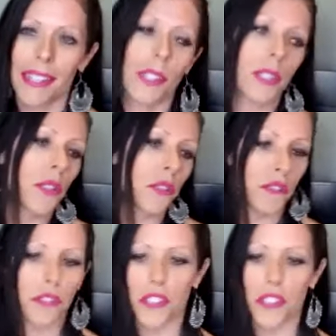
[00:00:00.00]
gluten
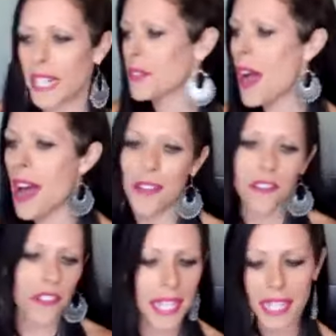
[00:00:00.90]
free,
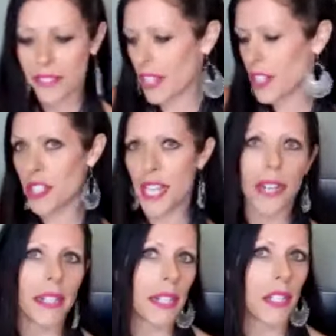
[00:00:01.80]
raw, vegan,
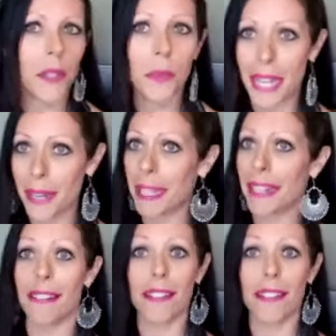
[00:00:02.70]
vegetarian, you name it,